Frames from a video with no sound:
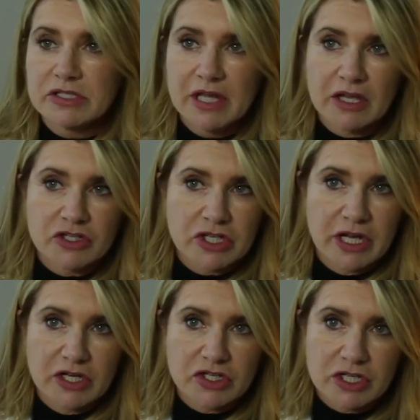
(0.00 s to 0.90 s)
cell
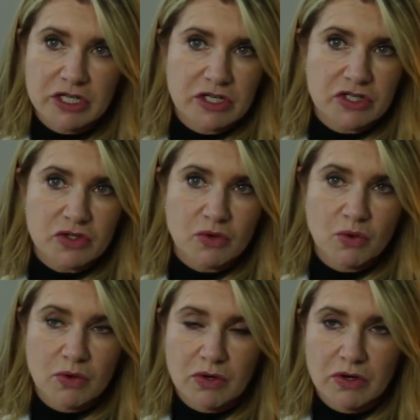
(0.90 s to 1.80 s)
changes
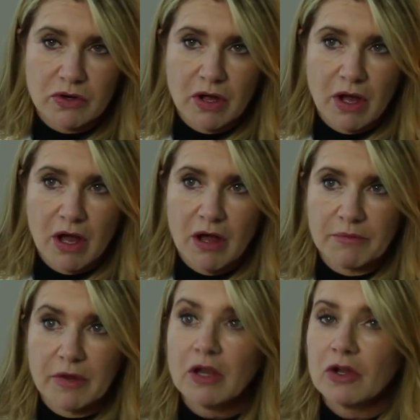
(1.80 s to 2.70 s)
or
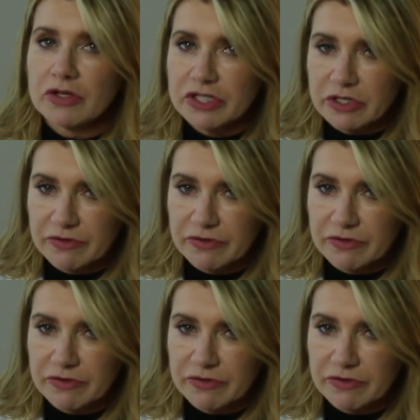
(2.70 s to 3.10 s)
allergic